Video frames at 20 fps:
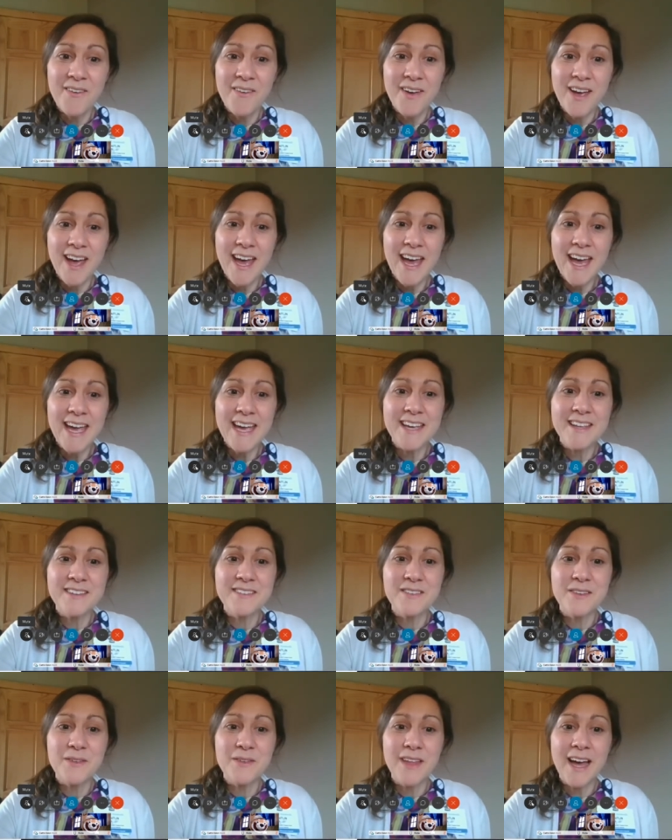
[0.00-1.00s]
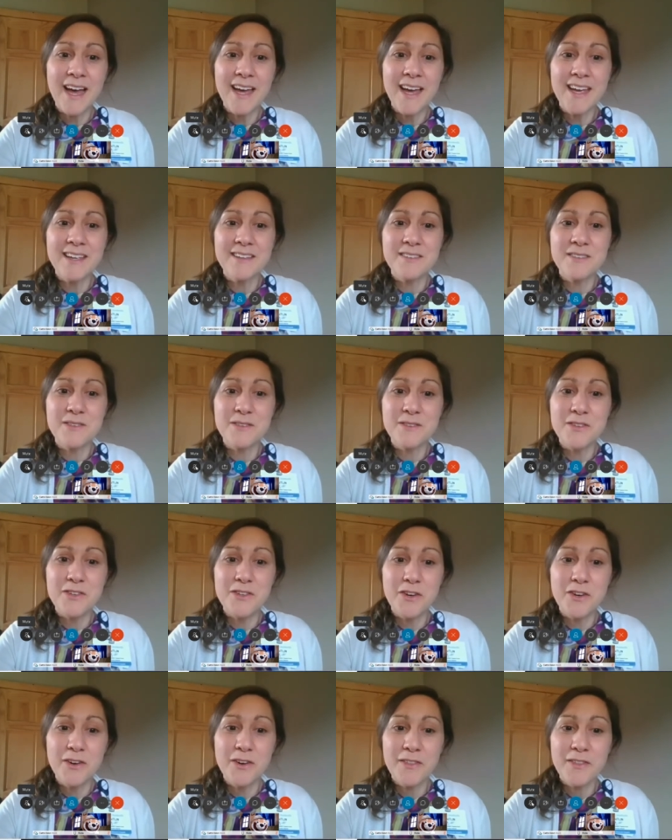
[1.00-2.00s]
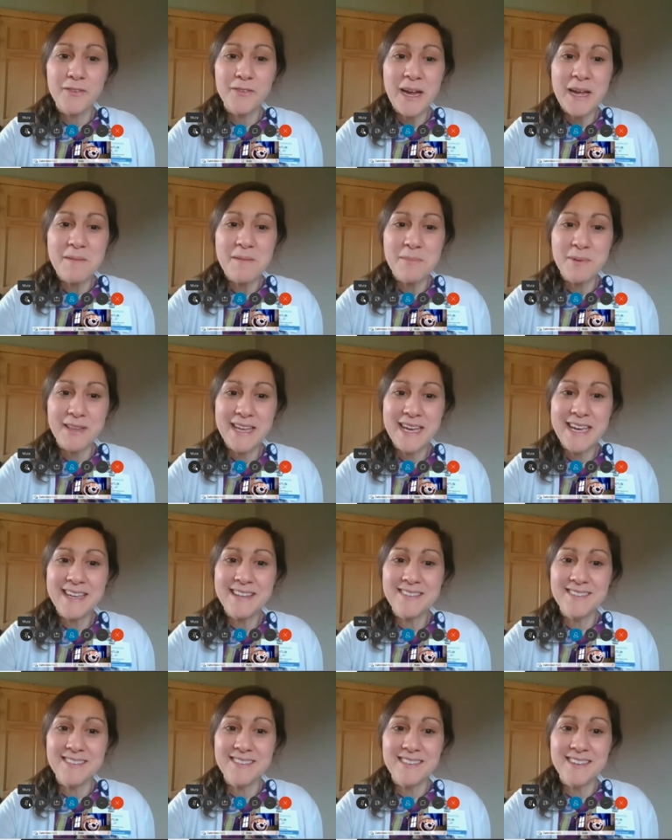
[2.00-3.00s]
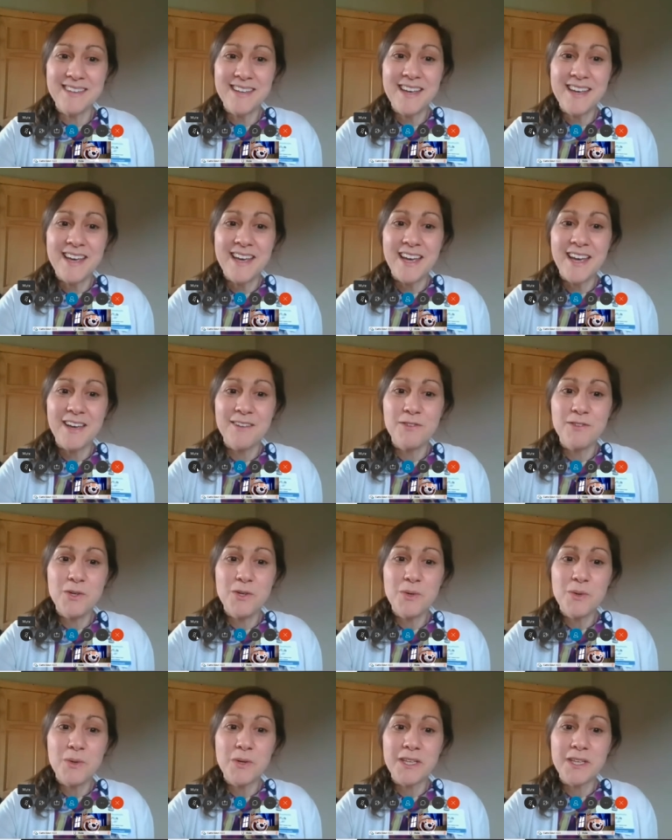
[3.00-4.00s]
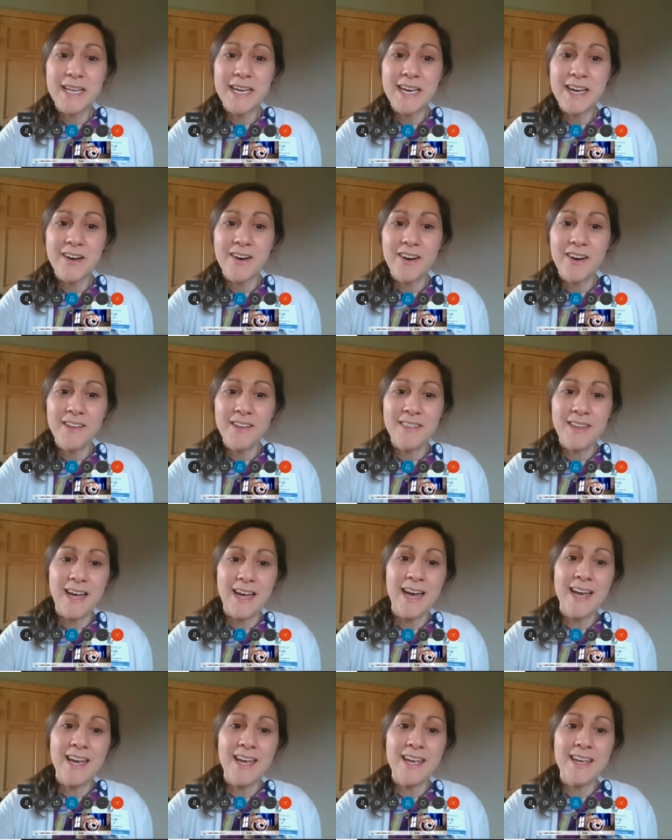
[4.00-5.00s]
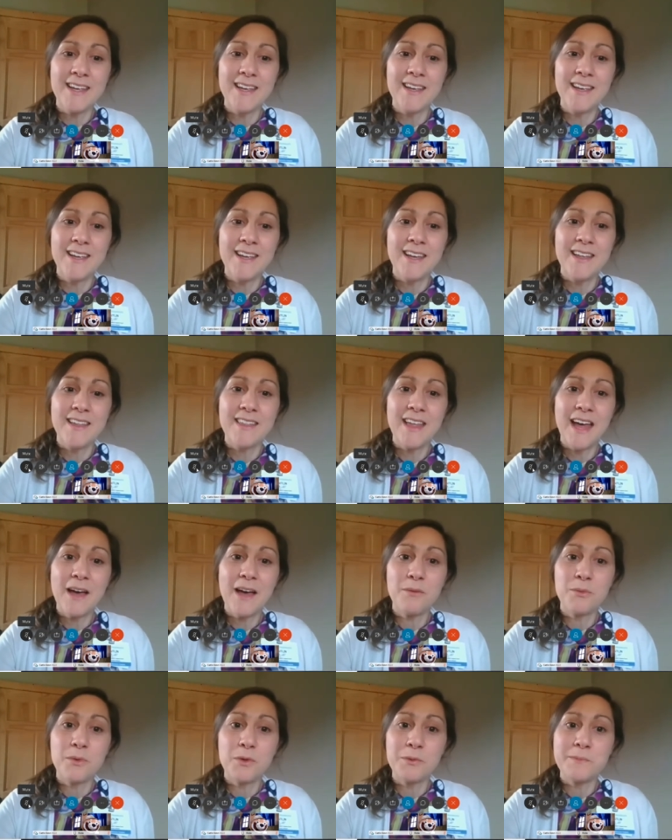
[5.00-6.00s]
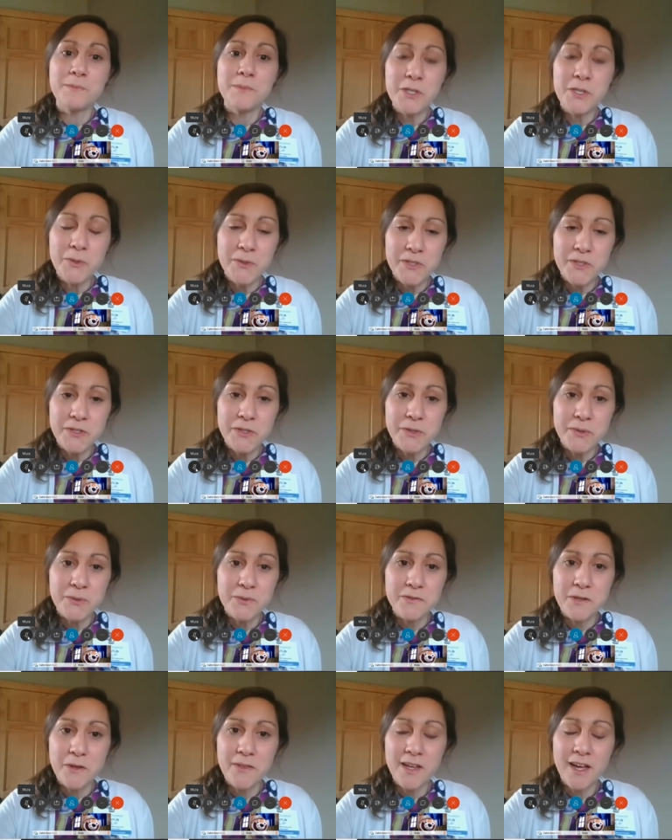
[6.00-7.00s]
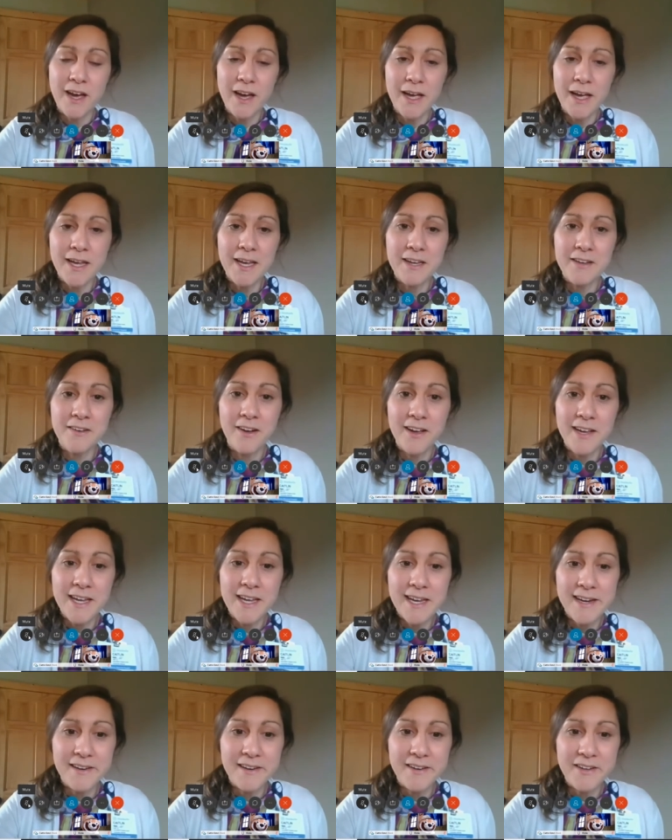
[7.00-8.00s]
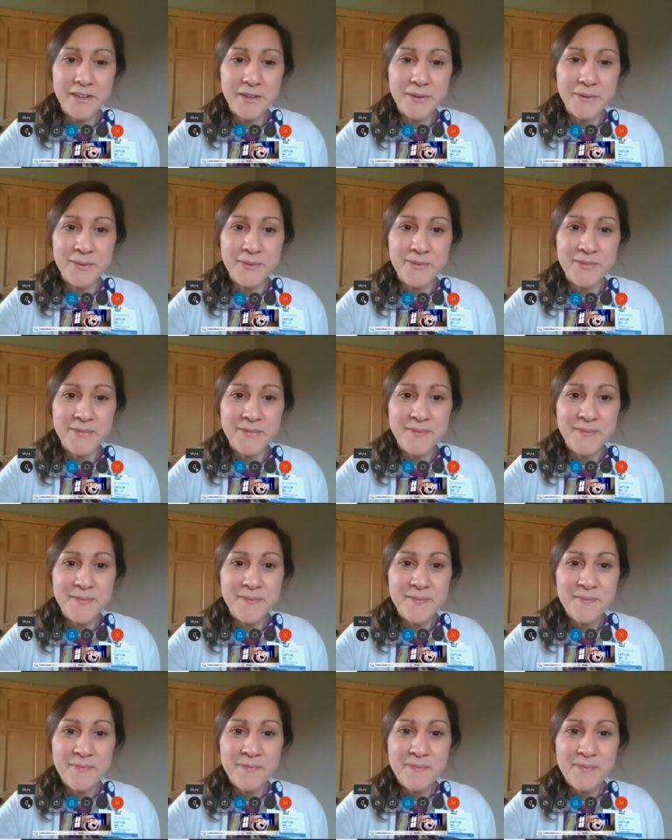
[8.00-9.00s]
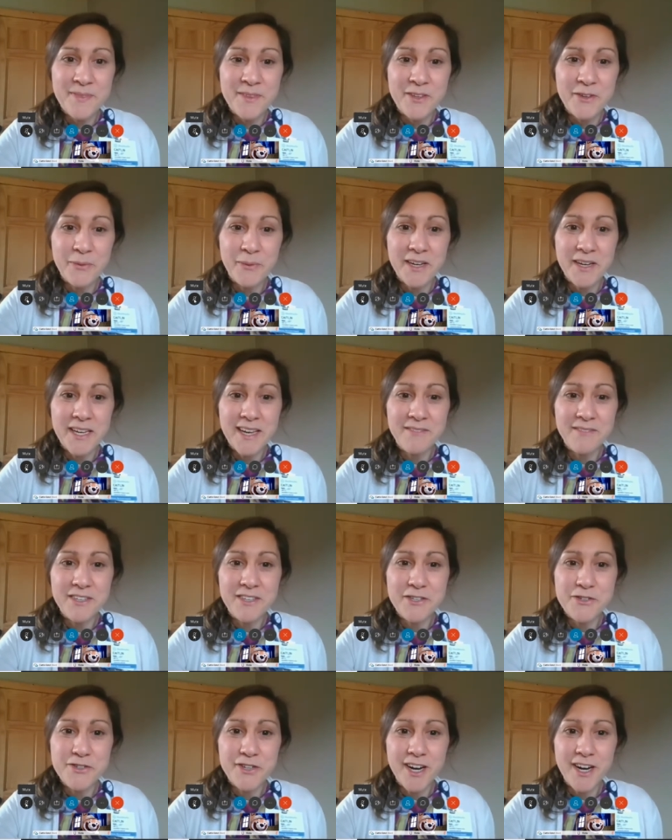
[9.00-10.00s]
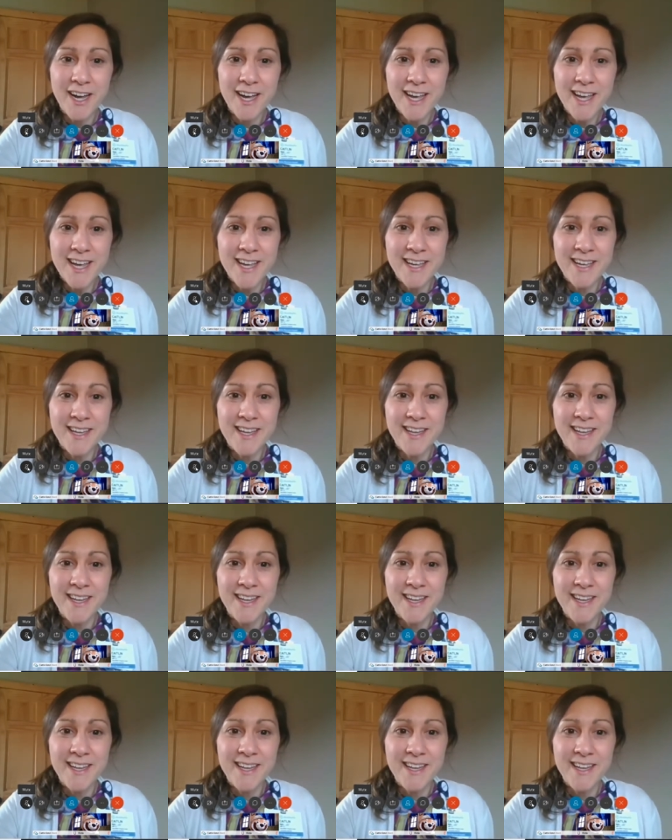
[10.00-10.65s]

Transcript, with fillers: Okay, so that is, you're in the right place. If you click on that, that will mute you so that I cannot hear you. You want to give it a try?